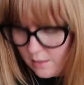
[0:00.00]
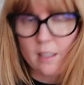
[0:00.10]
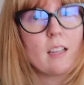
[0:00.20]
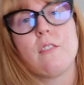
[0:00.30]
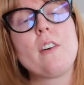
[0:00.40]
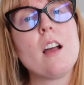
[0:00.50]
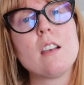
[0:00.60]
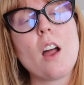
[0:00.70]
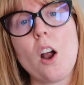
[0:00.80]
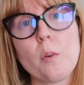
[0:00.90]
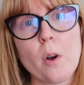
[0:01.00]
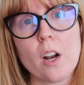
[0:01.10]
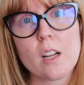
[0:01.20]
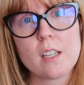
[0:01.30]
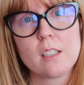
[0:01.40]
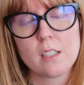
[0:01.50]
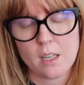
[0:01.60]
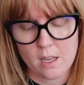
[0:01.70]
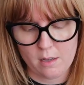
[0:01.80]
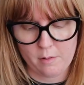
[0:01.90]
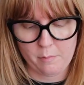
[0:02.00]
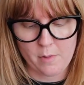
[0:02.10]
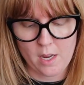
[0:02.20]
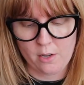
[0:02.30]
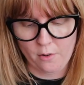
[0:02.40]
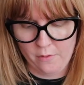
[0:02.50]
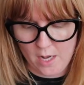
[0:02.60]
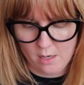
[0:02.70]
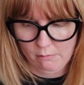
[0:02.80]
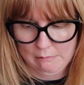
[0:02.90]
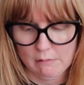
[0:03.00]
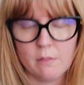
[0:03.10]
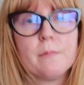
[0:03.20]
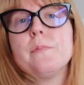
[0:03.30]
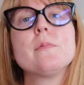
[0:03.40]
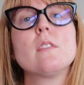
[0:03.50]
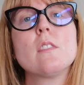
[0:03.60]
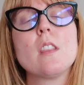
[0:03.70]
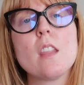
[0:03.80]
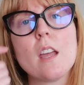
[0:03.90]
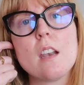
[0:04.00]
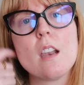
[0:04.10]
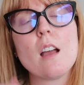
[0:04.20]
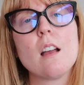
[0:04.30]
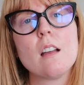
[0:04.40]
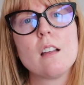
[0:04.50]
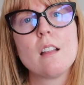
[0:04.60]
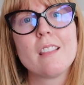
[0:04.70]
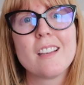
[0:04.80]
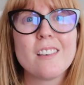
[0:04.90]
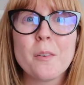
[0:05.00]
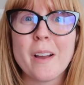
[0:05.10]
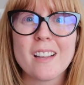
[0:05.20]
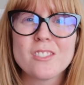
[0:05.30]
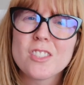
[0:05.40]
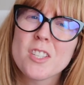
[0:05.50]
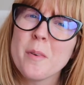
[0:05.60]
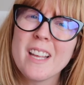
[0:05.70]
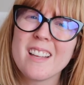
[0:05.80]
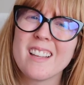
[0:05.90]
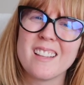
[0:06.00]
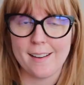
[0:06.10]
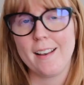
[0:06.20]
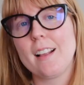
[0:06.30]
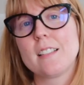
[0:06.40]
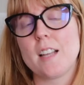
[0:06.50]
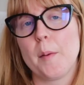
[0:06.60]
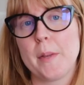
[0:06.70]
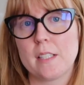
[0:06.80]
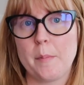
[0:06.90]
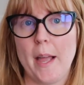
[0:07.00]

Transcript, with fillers: silly, fun artwork um, in your feed, ooh, then uh, then do it. Just do it. Next up is a